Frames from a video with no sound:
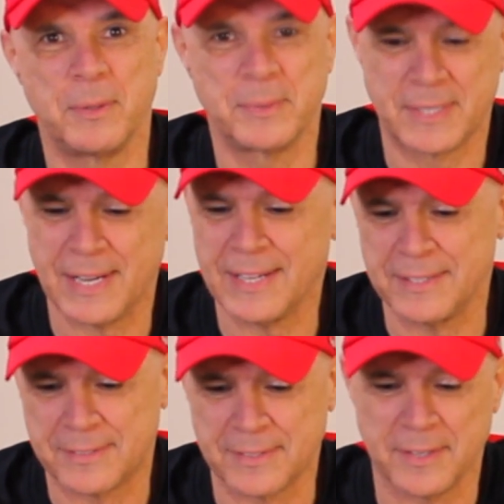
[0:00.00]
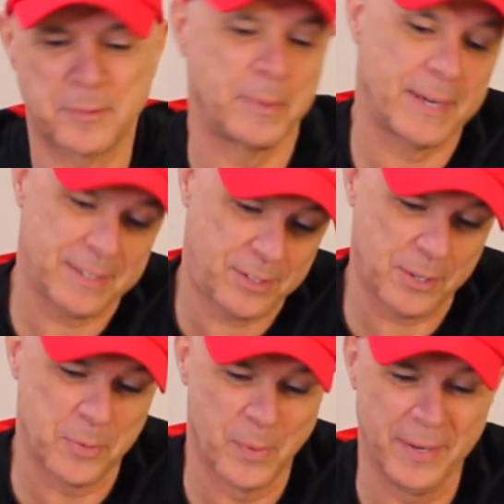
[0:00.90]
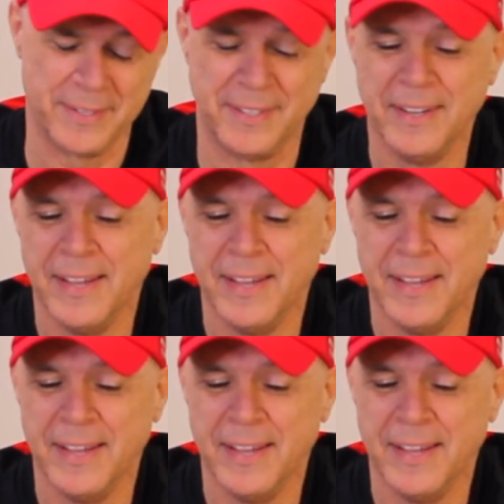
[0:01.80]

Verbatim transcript: which kind of sucked, but I still went.